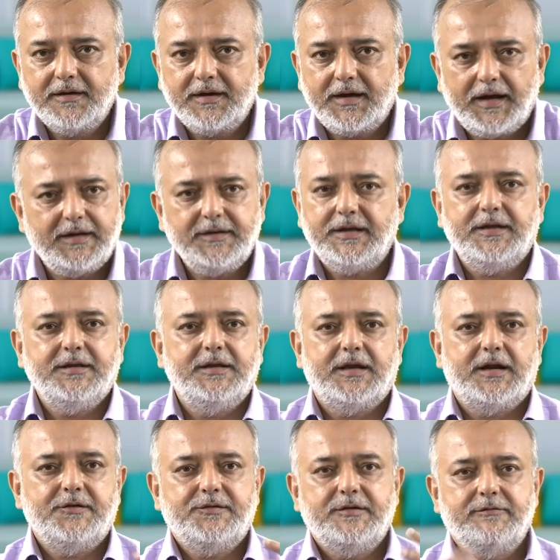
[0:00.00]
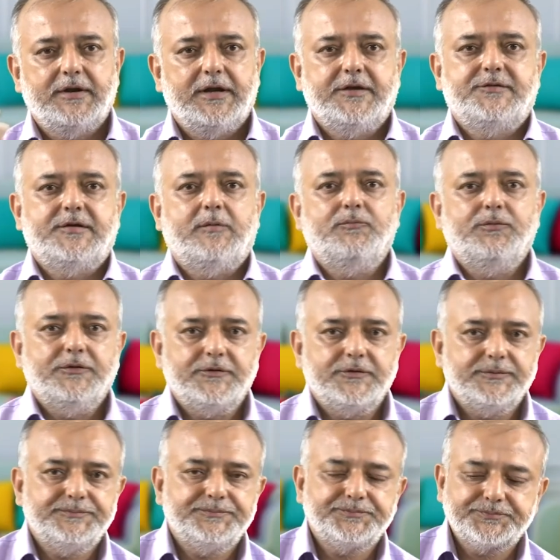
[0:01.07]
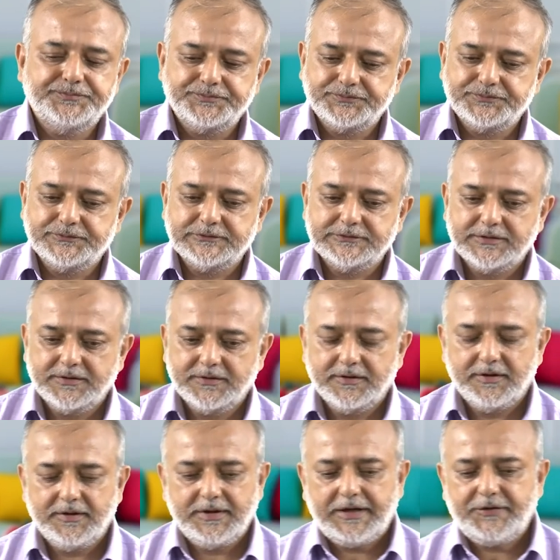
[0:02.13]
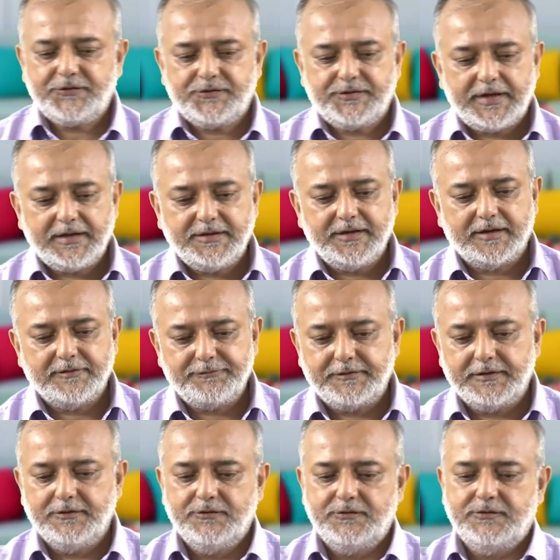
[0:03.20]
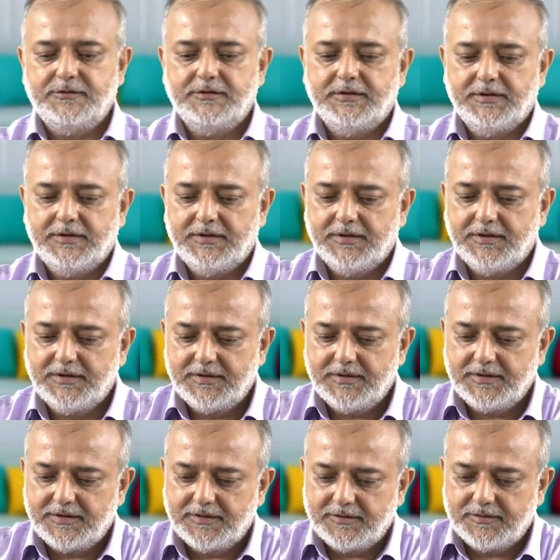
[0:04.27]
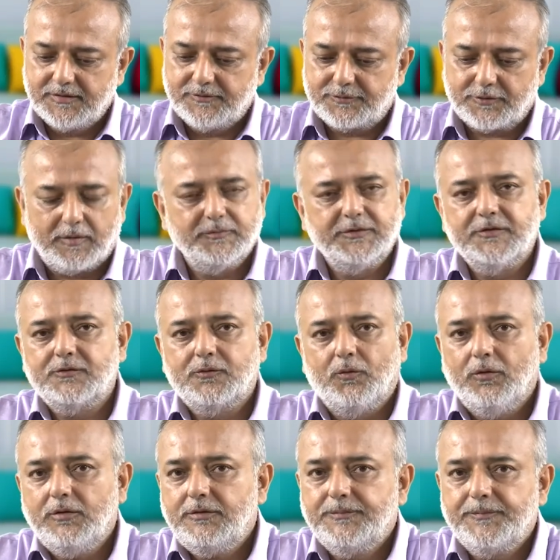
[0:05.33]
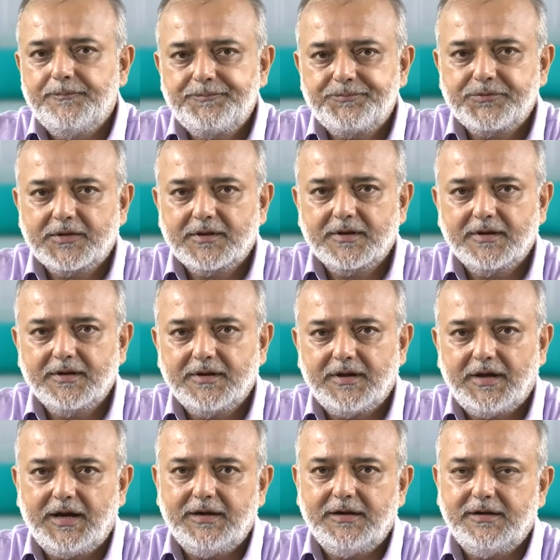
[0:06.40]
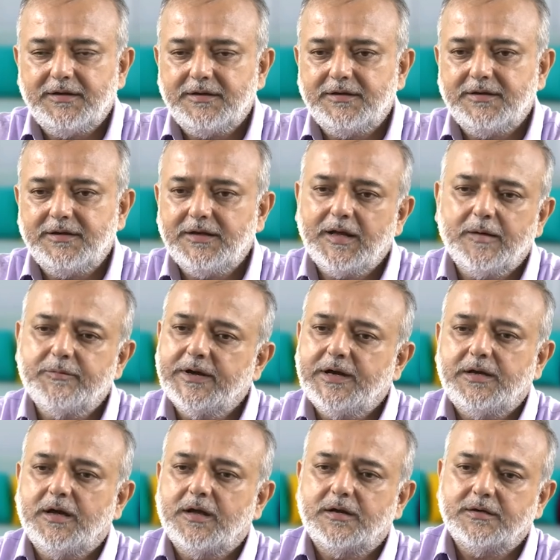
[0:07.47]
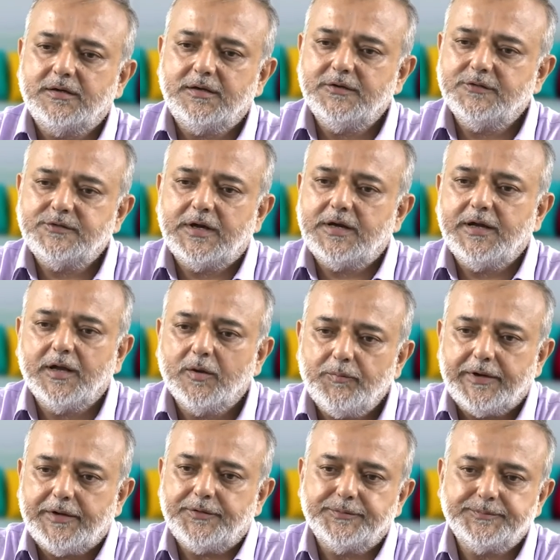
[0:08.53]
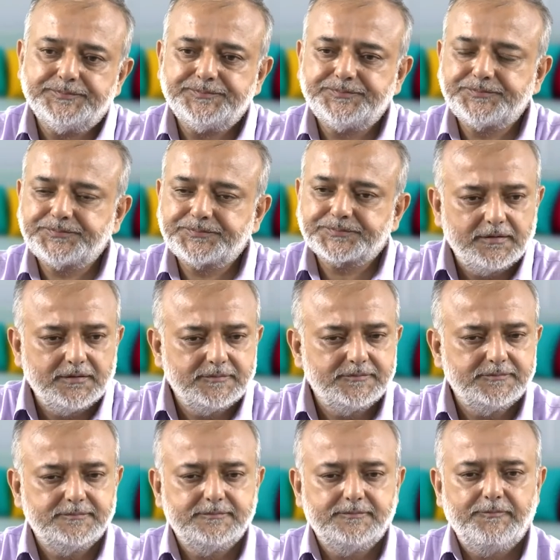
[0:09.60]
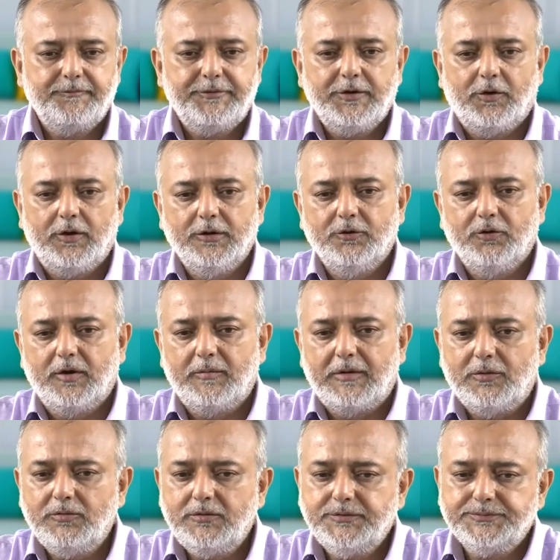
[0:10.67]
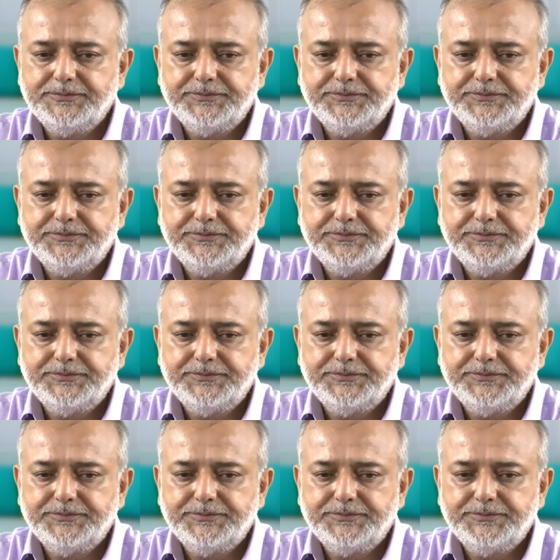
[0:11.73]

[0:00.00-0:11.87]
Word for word: And then there are several examples. Let us take the reference from this quote and elaborate our understanding a bit. We all know about